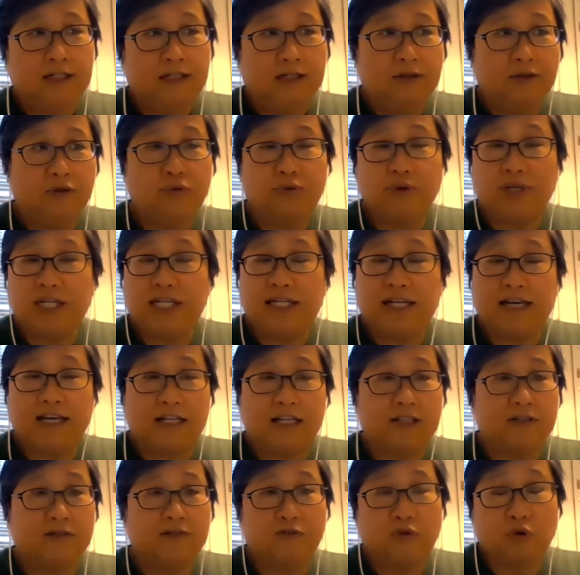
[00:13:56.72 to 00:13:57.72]
3
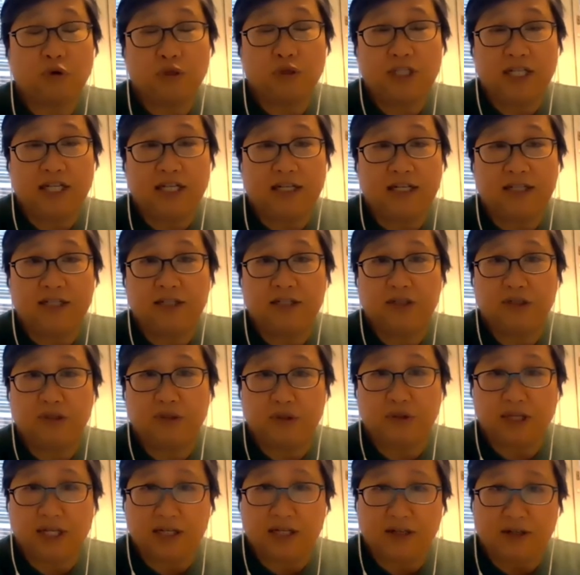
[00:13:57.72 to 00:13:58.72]
days, 4 days to
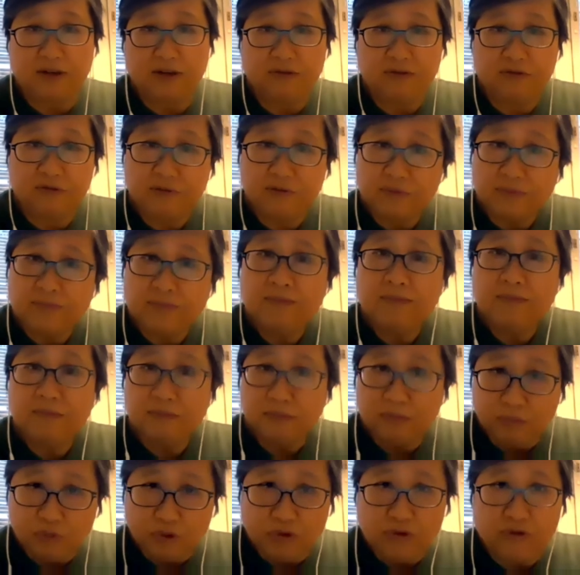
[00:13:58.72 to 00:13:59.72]
kind of
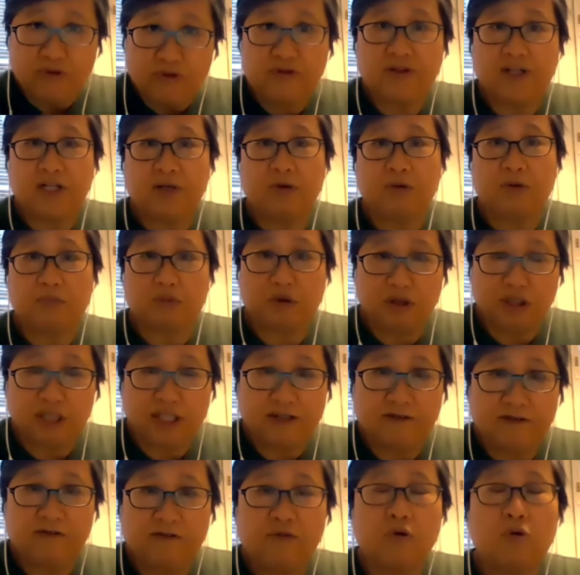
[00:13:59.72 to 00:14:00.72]
move our
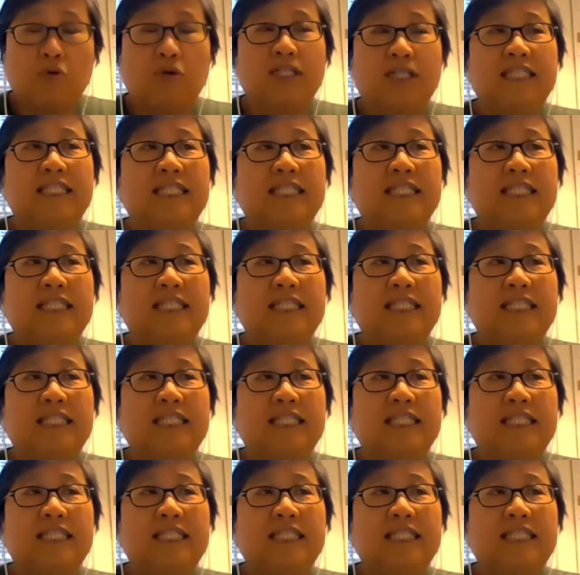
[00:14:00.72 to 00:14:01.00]
project forward.